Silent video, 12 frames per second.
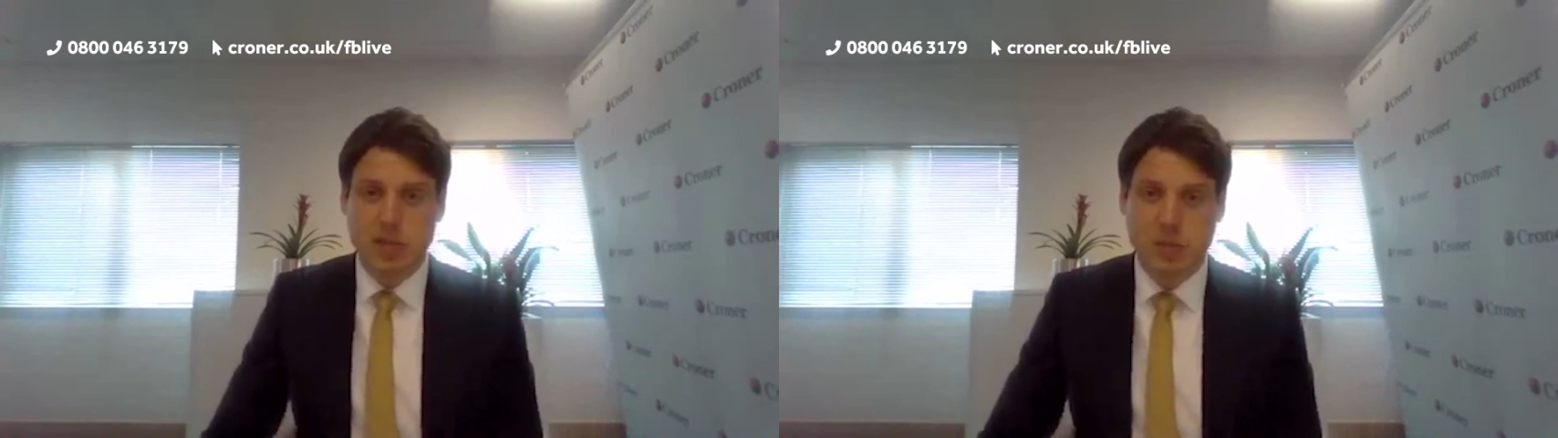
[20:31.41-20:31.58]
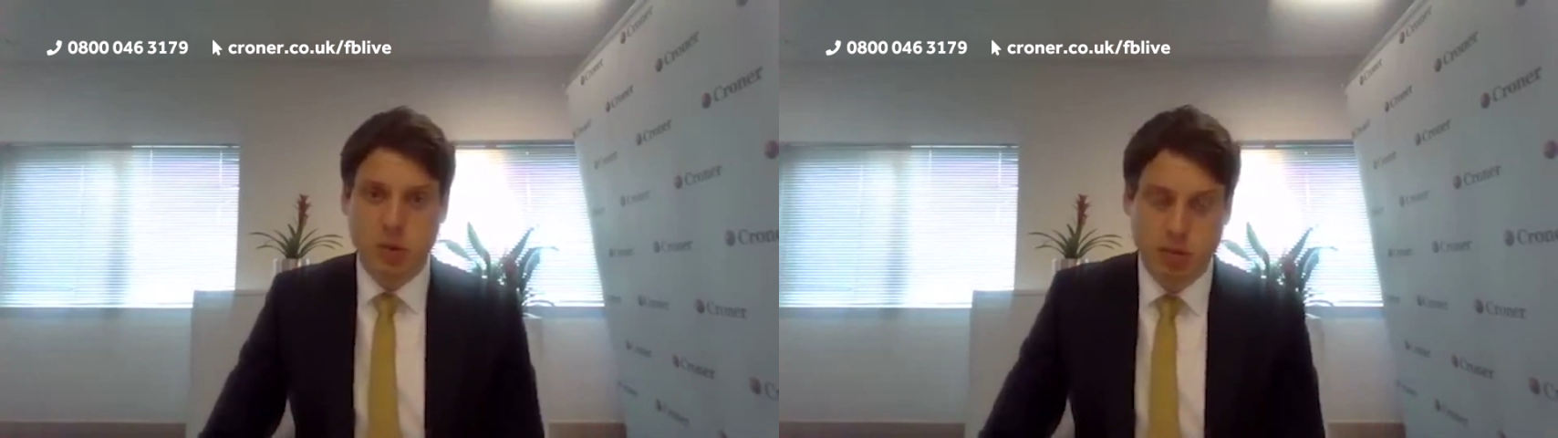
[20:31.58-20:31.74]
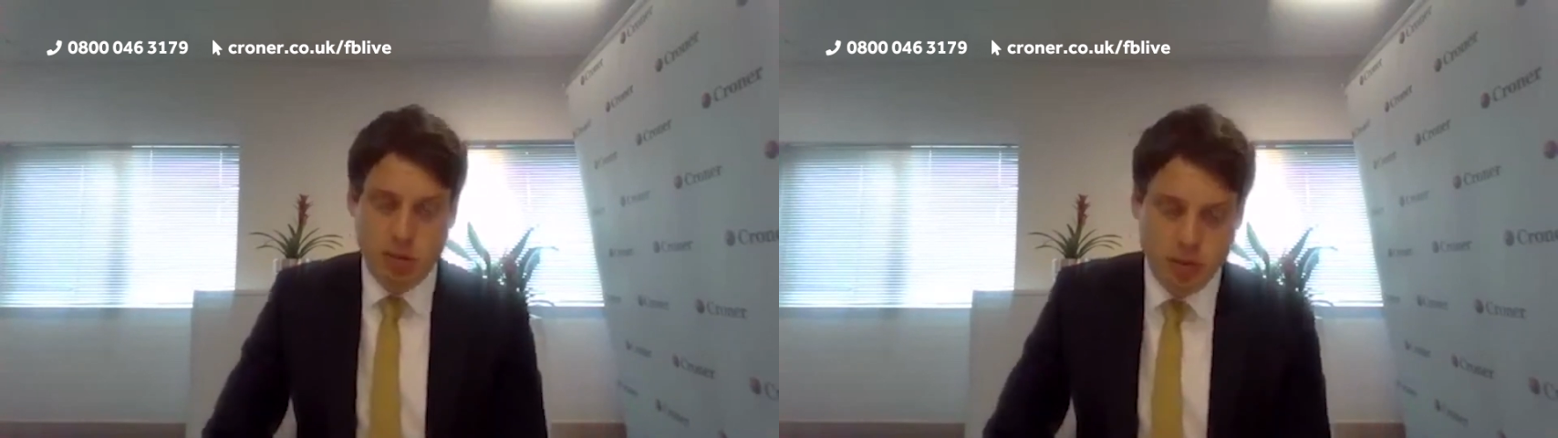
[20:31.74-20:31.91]
is
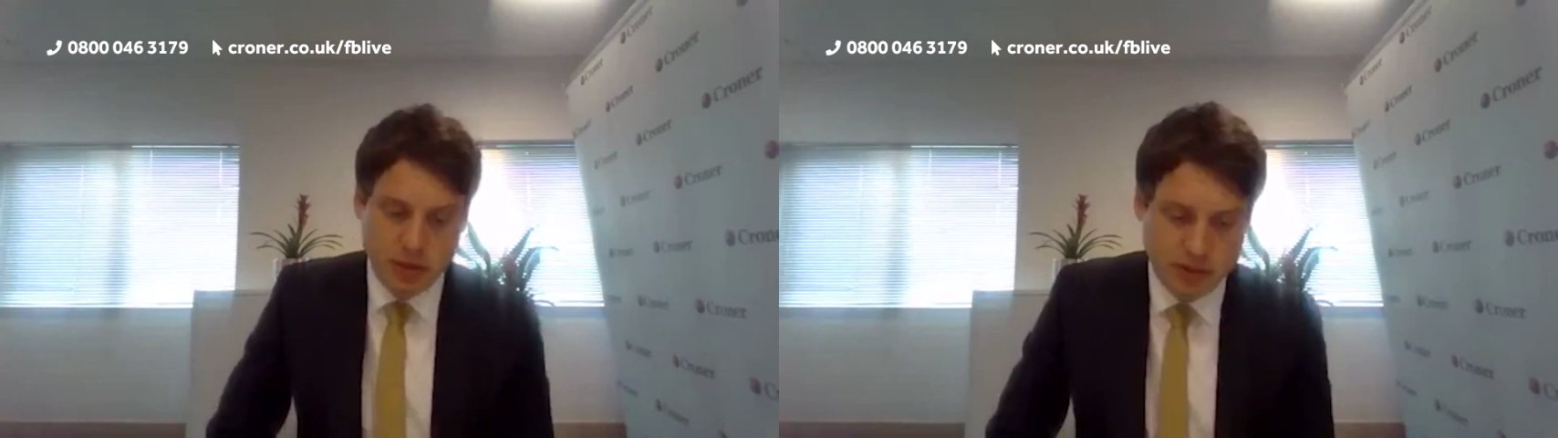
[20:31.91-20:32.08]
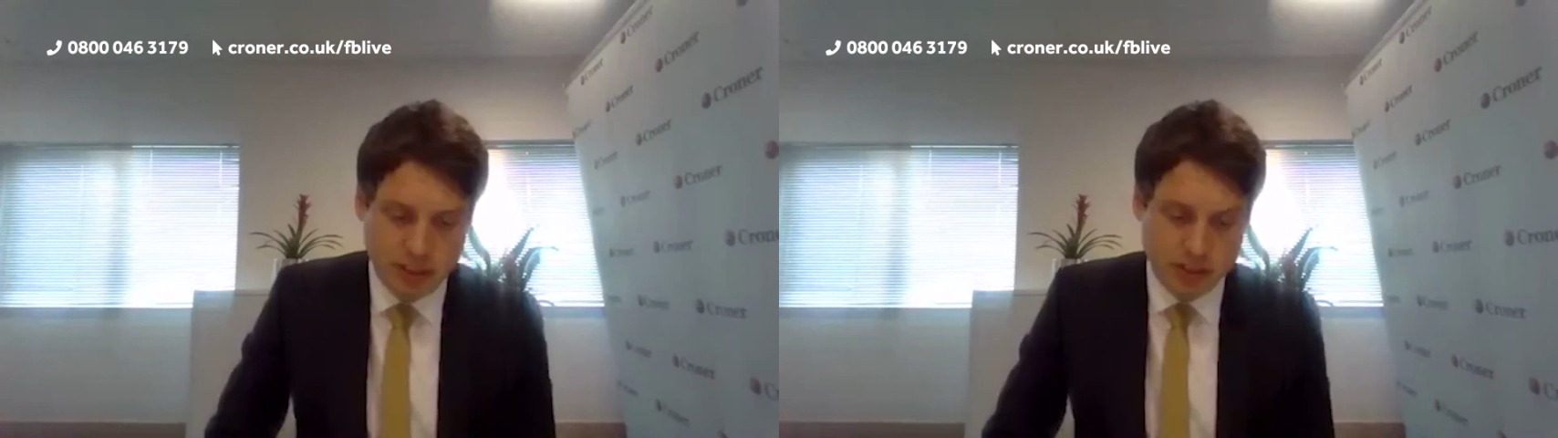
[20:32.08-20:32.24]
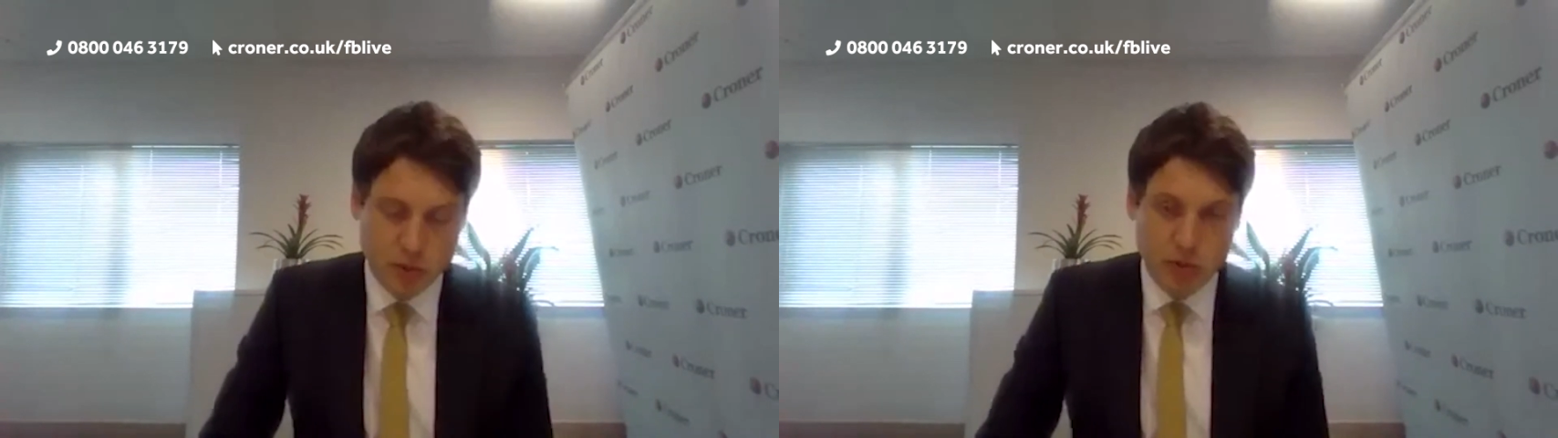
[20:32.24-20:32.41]
supposed to be
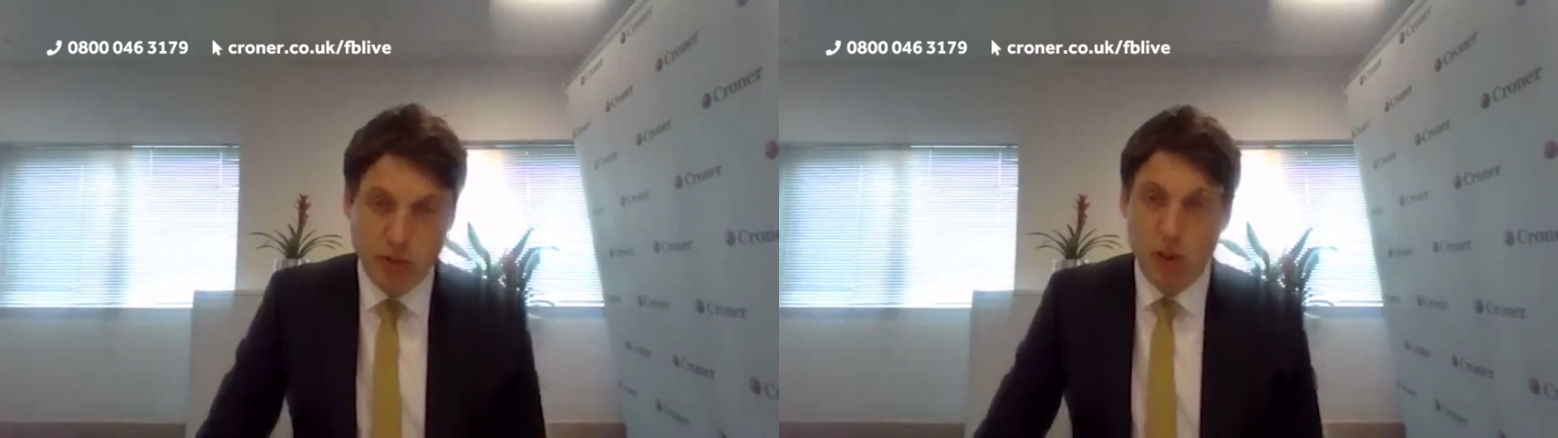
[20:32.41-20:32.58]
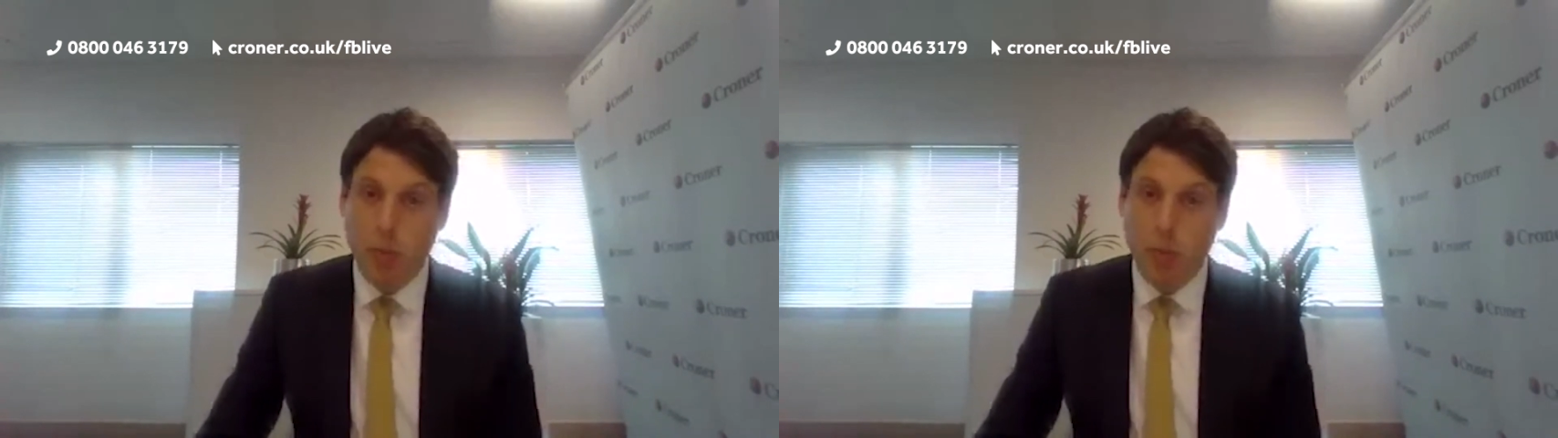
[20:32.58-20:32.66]
set up to do,